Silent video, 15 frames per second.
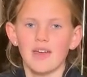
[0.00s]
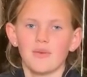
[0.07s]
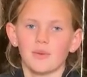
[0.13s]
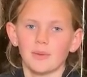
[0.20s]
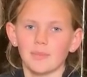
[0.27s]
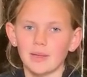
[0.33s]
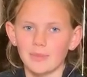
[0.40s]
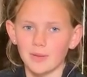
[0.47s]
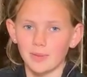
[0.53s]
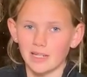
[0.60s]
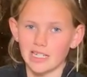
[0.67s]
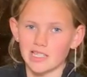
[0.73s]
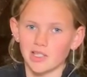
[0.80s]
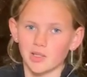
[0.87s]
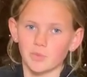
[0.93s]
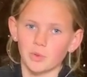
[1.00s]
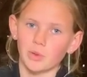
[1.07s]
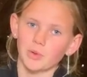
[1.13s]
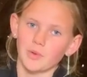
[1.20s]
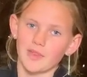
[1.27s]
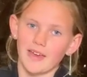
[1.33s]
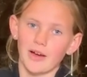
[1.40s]
when baby bunnies are
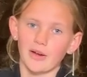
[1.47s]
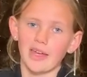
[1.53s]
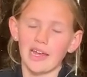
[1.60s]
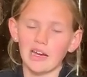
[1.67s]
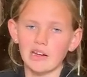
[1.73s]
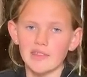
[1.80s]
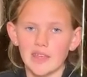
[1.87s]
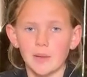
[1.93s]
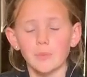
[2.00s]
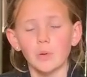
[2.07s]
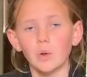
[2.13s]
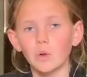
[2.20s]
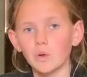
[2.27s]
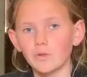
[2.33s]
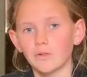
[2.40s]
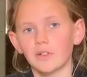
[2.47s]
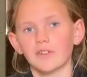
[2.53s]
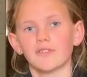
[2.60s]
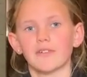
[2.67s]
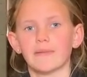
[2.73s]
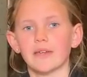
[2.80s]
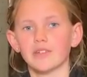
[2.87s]
born without hair, they pull fur
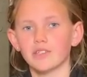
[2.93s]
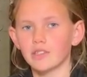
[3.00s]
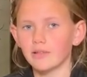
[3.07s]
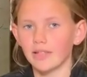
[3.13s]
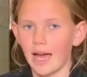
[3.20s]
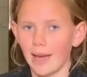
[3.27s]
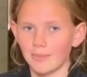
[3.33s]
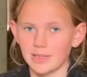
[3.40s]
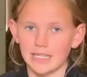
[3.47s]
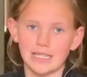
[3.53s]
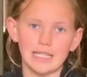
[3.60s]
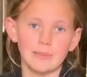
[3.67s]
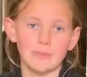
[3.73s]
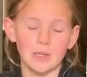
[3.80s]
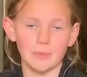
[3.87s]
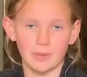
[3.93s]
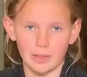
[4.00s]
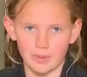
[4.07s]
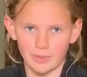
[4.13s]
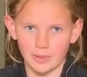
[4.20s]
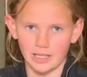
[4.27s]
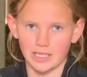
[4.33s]
from their dewlap to keep their
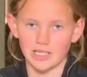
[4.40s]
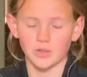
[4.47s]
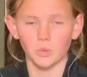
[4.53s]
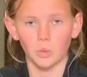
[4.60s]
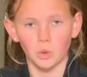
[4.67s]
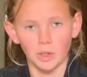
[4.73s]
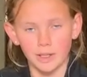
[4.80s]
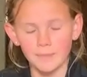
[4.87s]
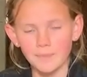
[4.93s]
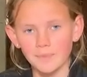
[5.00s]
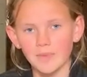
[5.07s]
baby bunnies warm.